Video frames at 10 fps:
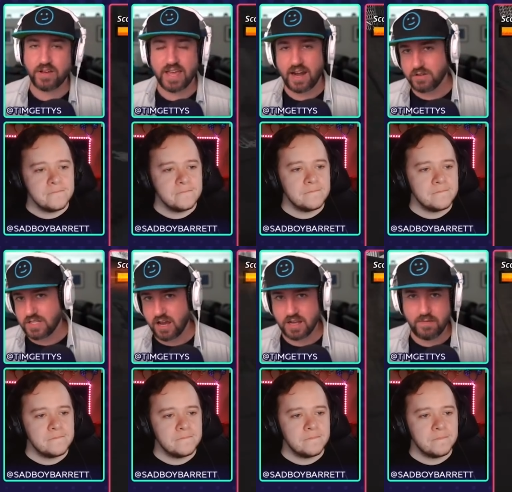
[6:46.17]
Speaker 1: Again, I was
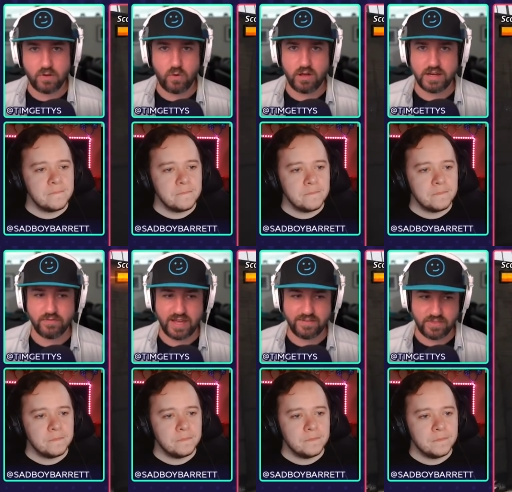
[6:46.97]
talking about quality of
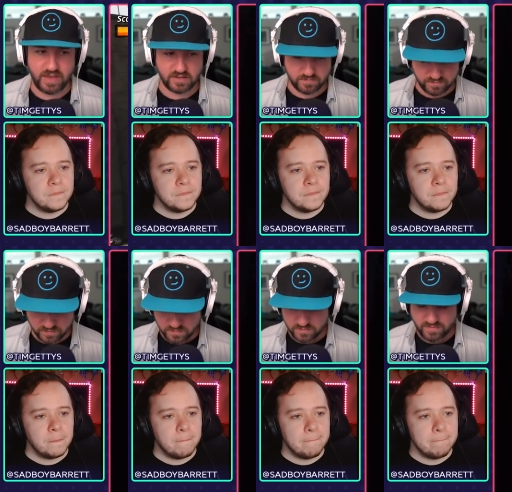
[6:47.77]
life things.
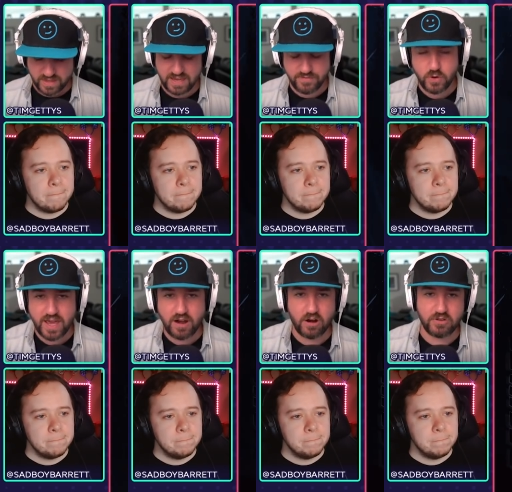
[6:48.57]
If you
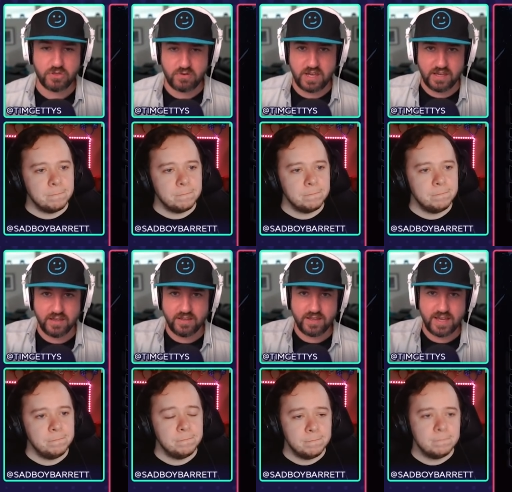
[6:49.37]
hit R three,
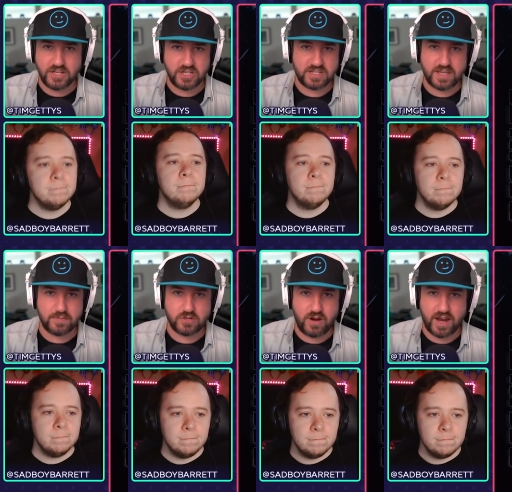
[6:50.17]
it just
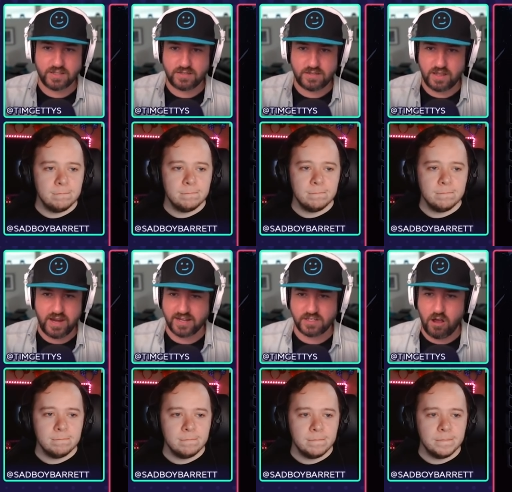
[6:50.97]
skips track to the
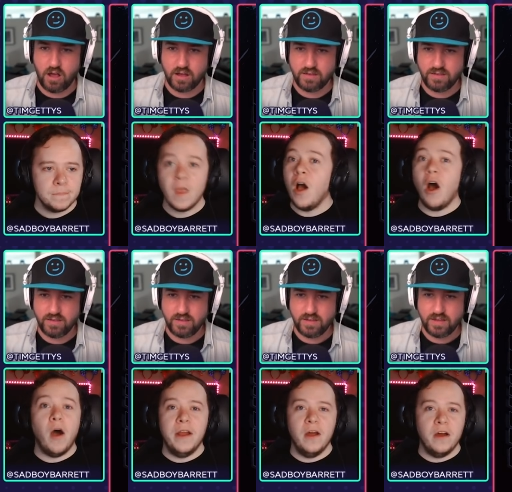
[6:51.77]
next song.
Speaker 2: Oh, I
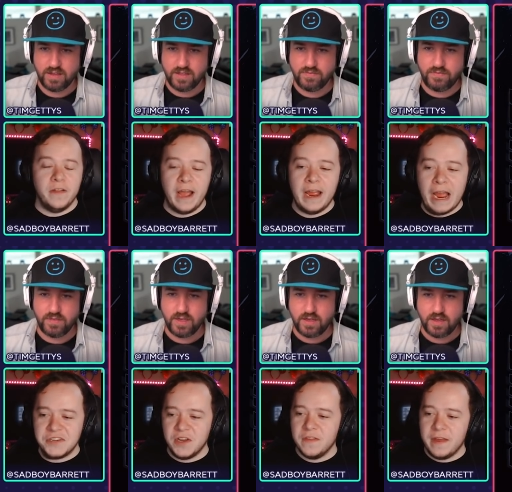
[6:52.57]
know. Like I, I,
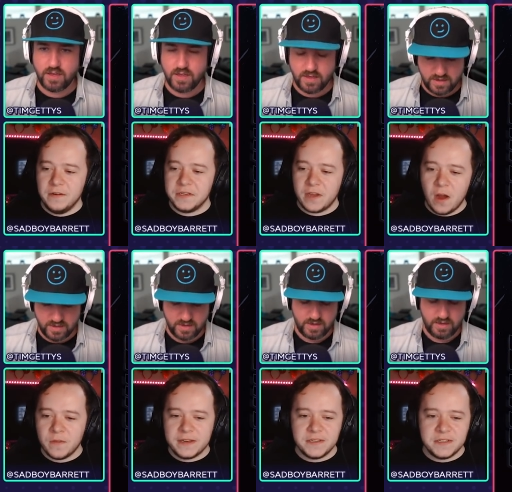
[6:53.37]
saw that. I was like, oh,
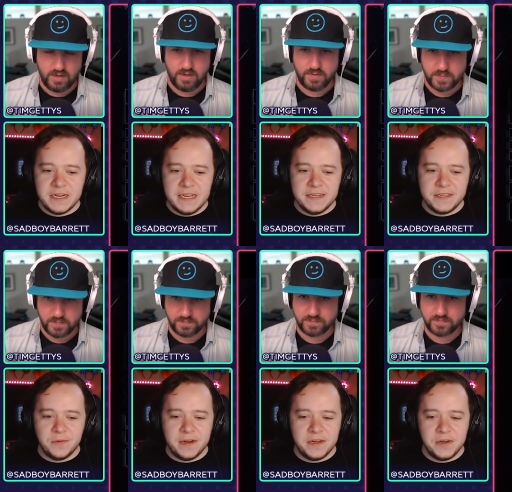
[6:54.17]
that's such an easy way
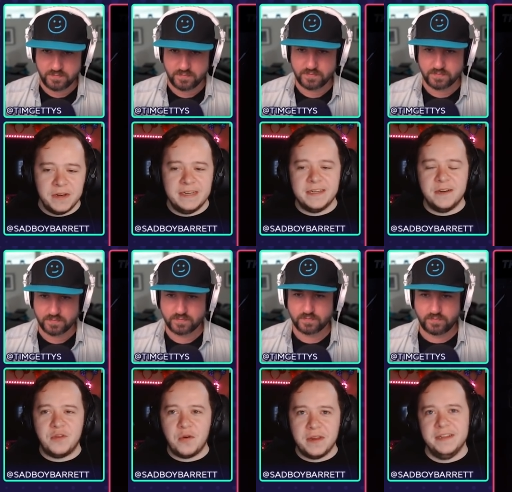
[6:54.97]
to do it instead of
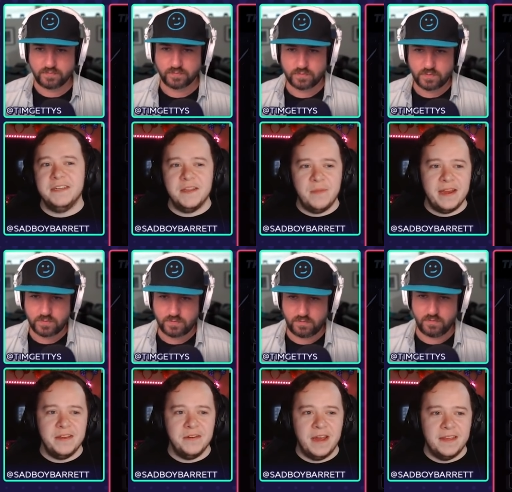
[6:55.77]
going into the
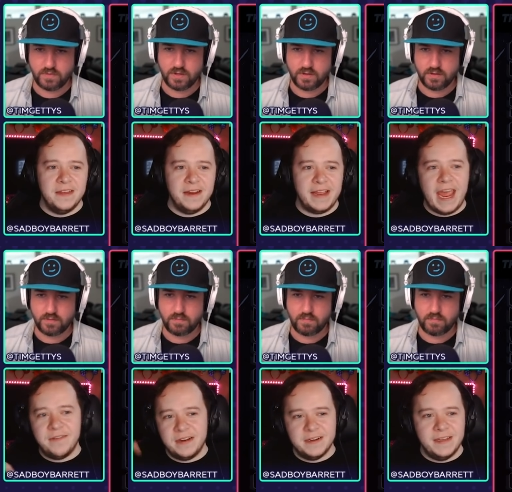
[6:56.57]
menu and then like
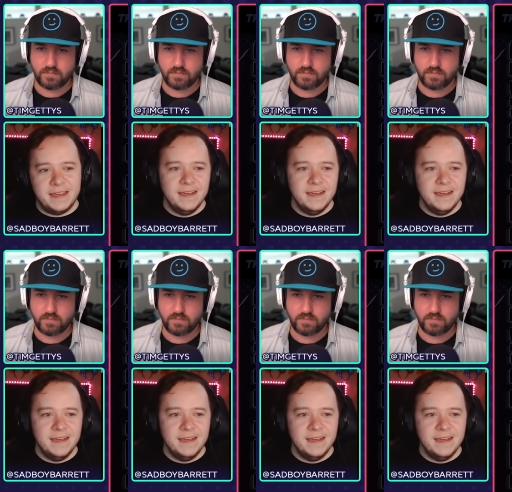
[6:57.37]
having to like